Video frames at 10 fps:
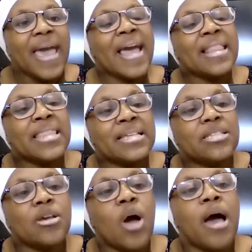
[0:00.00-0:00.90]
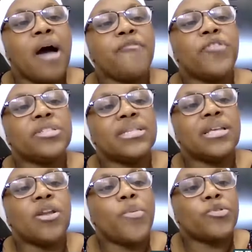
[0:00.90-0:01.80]
And this affords us
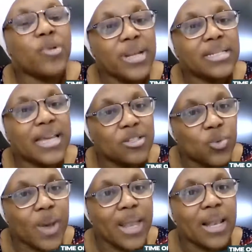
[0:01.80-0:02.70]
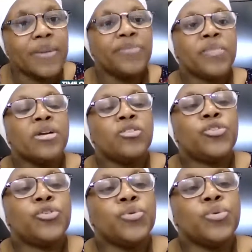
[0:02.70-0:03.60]
an opportunity as well
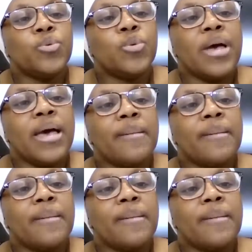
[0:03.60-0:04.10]
to